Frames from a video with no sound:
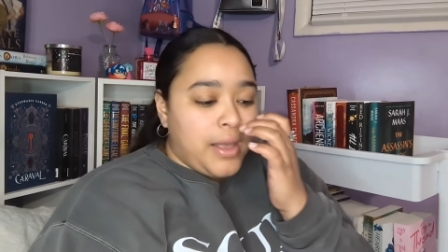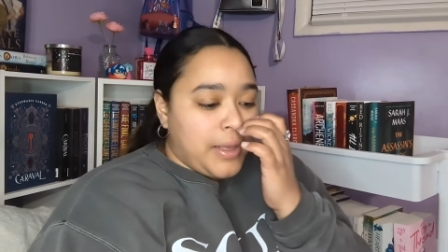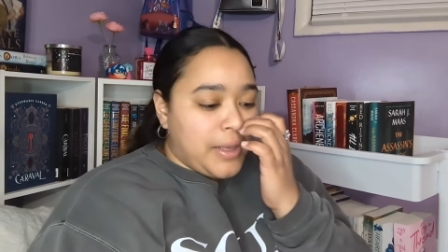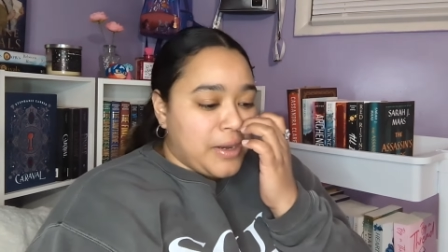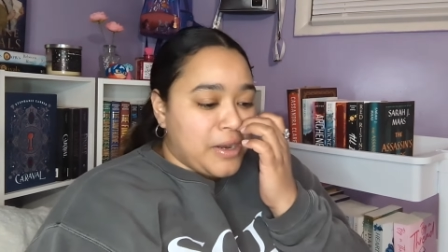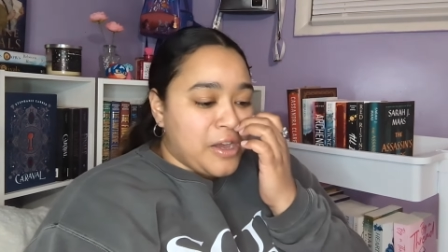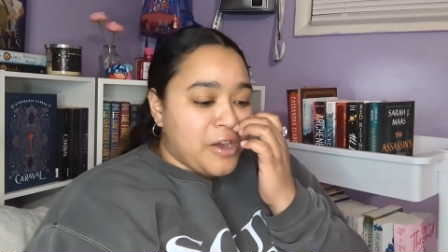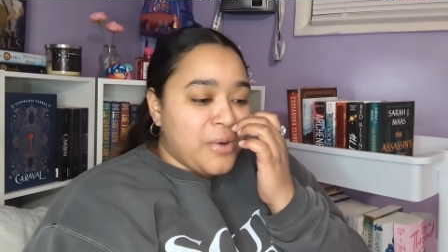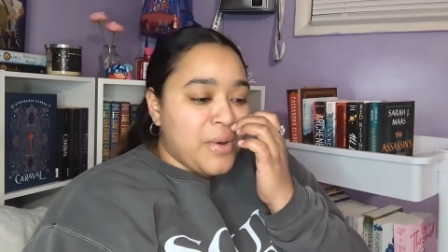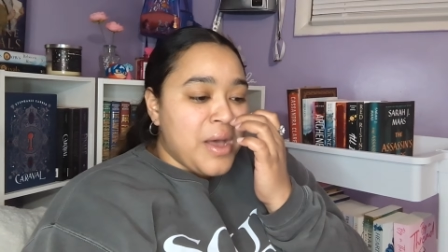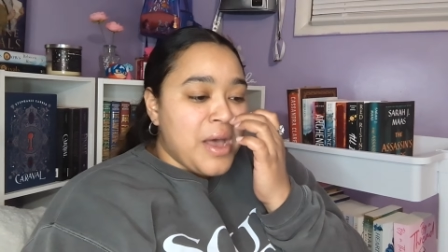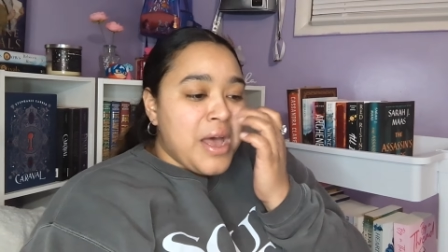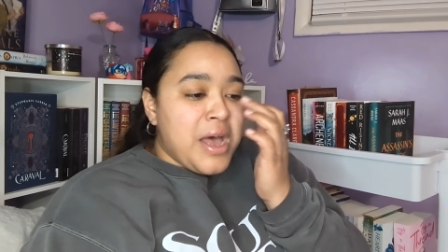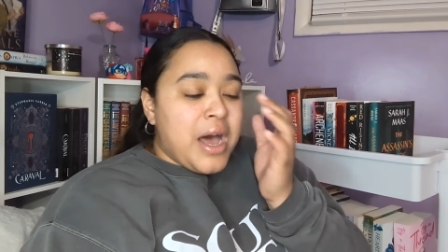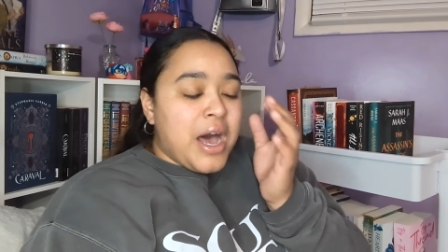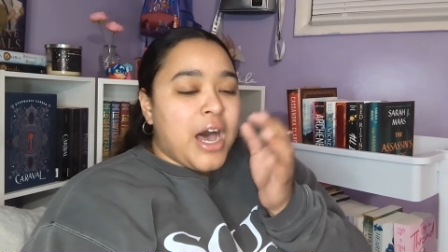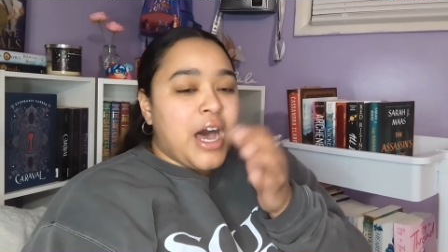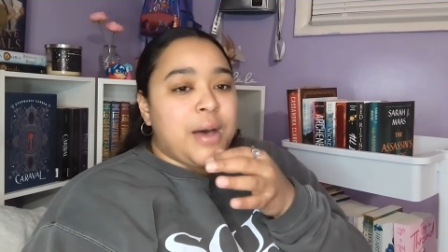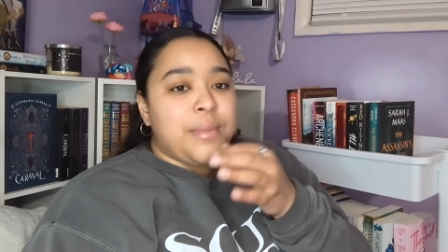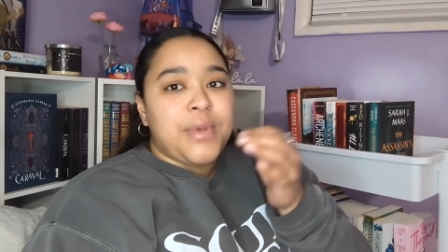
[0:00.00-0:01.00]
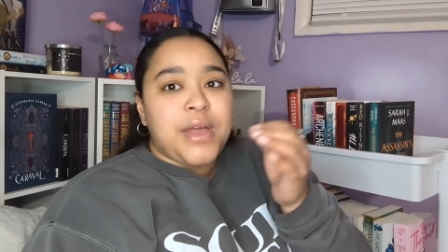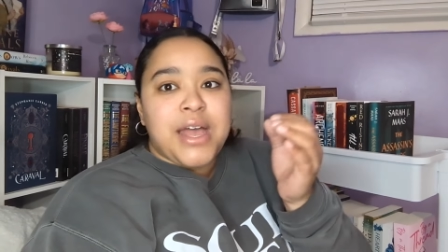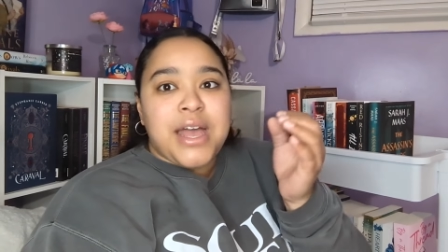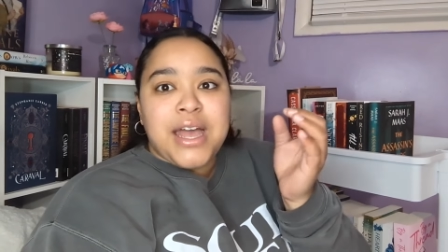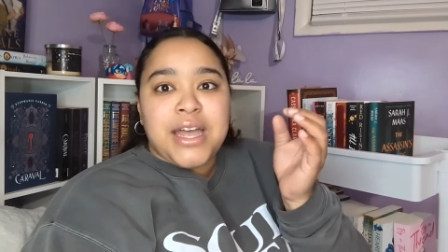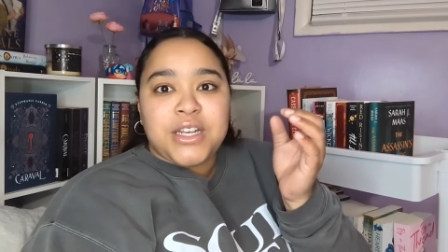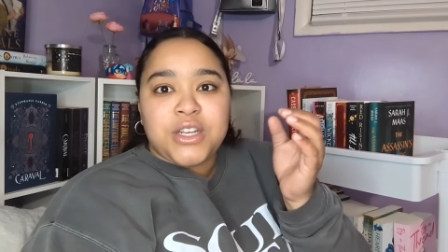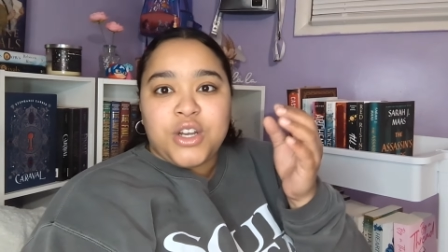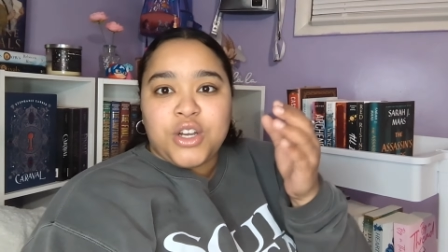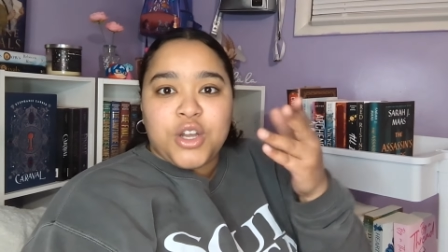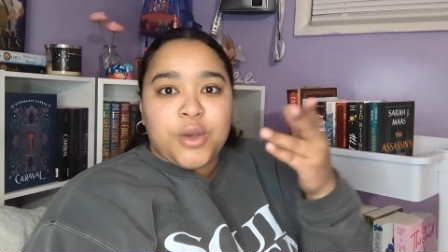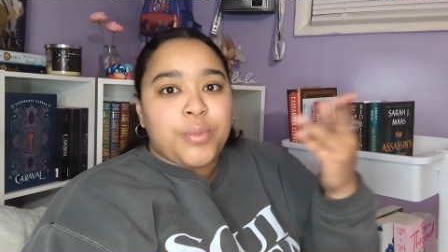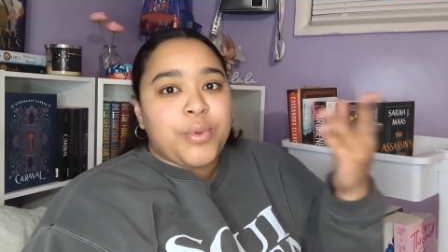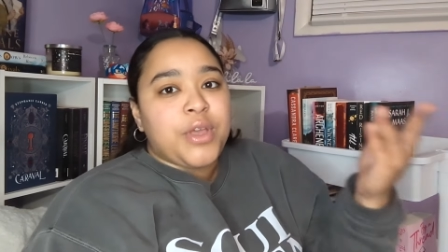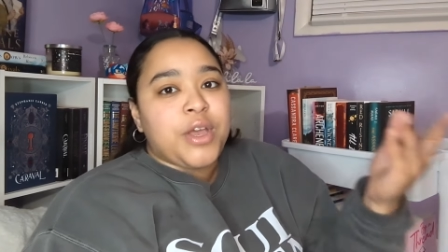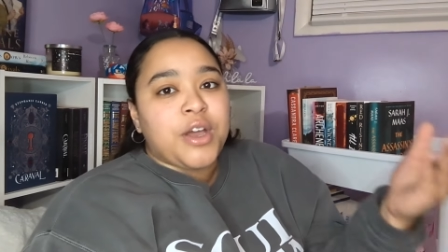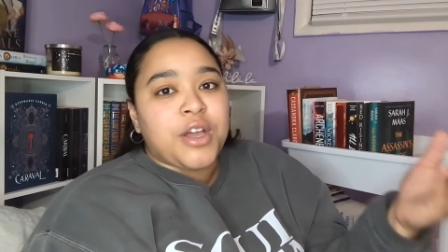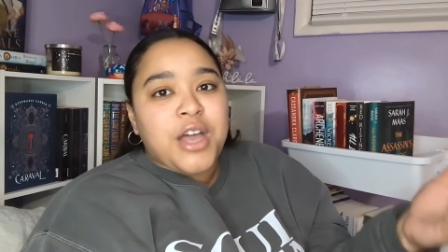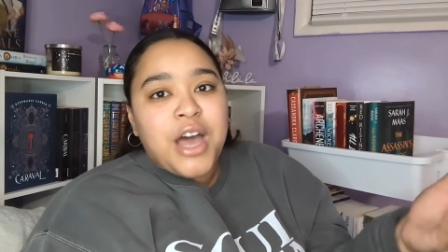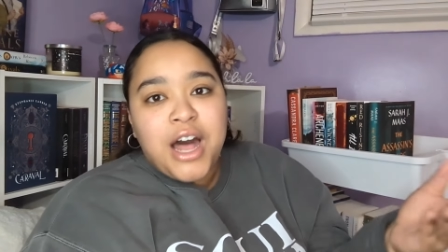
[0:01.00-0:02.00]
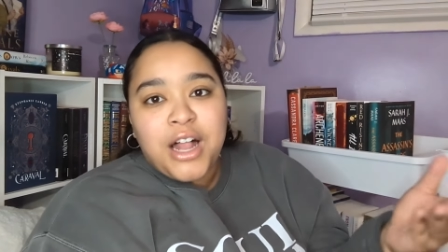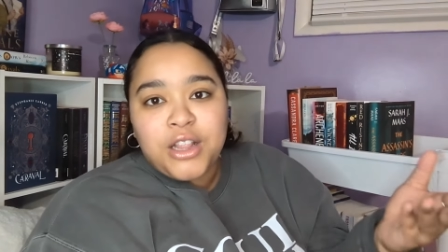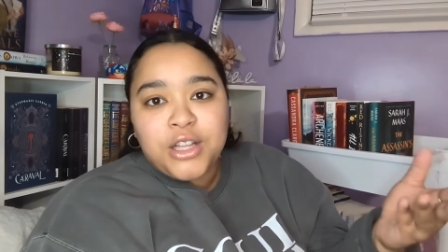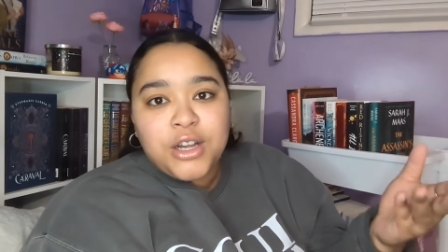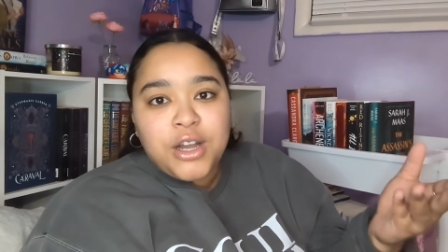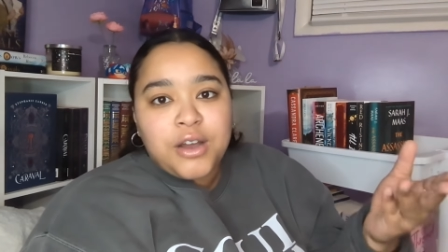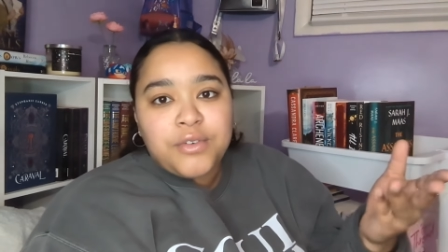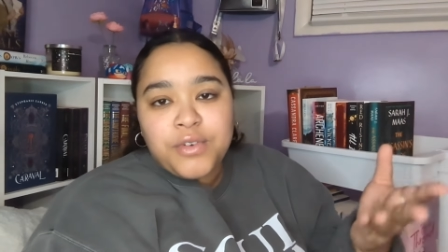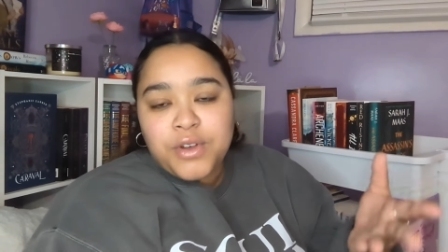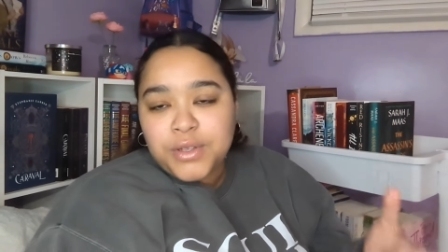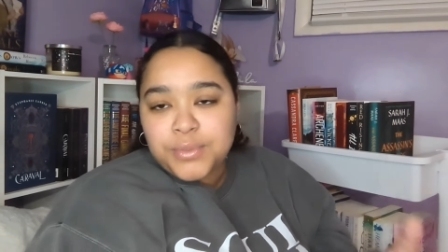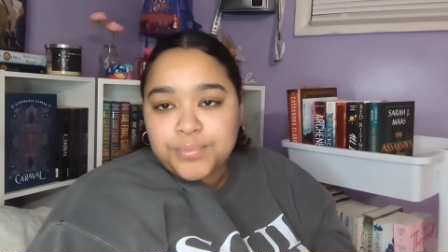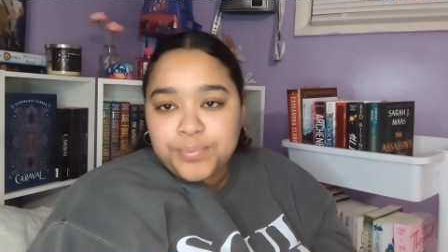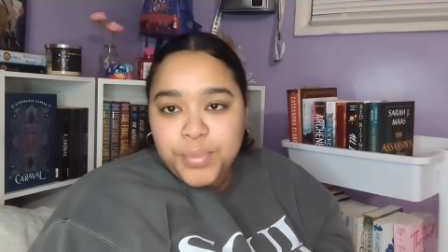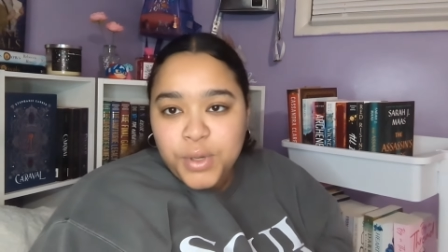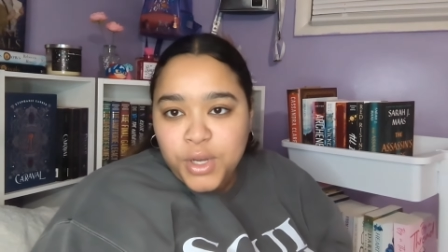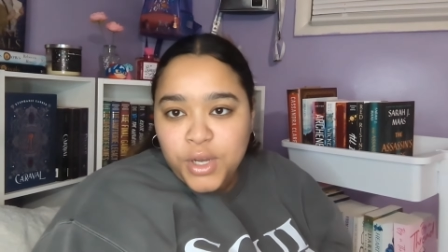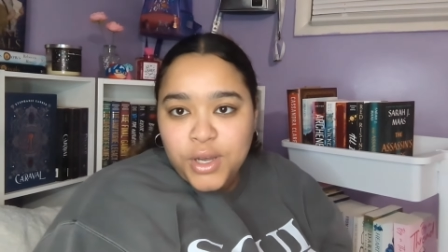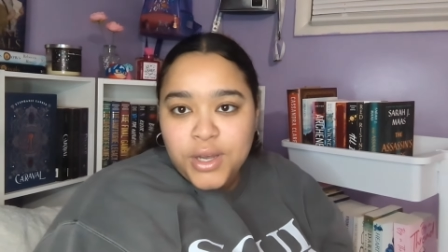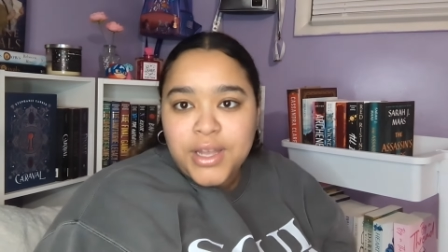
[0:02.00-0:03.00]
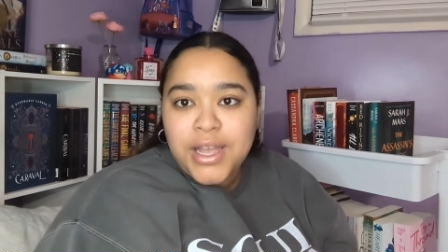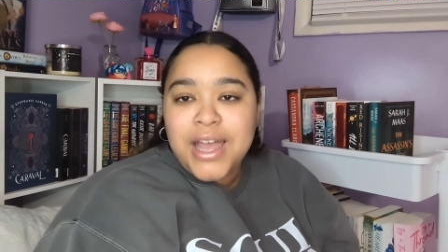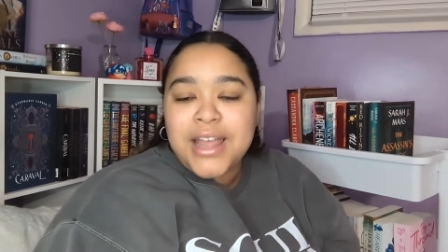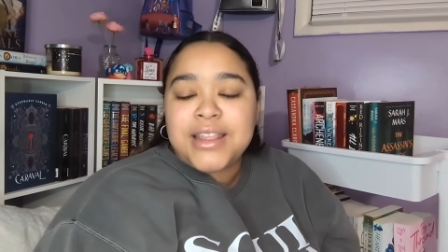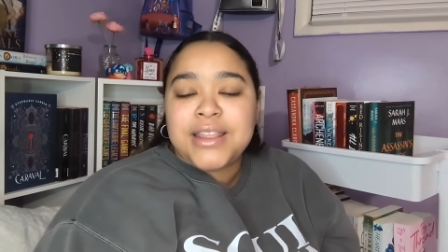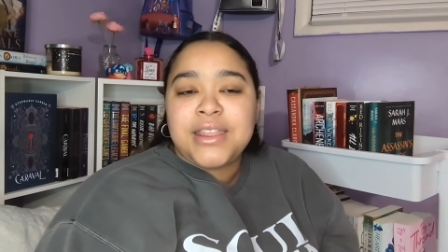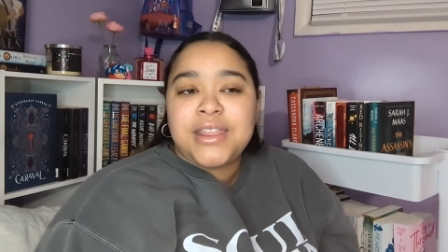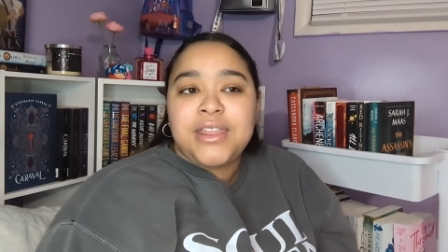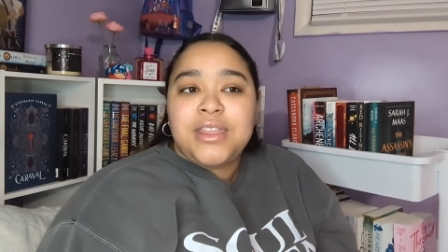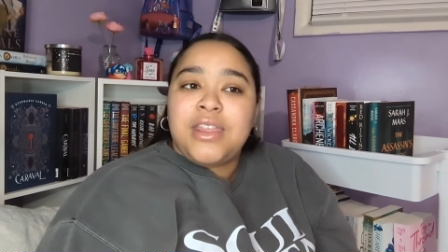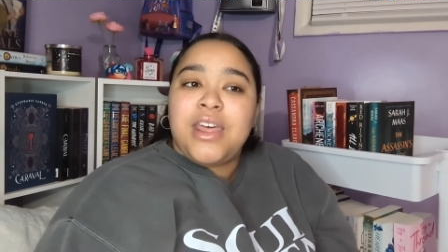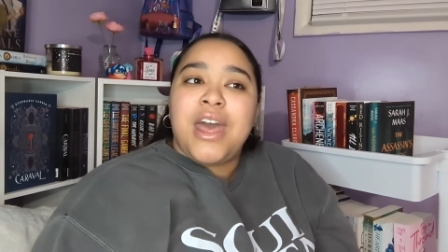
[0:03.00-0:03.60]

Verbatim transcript: you know, um, and it could be a color of a book, and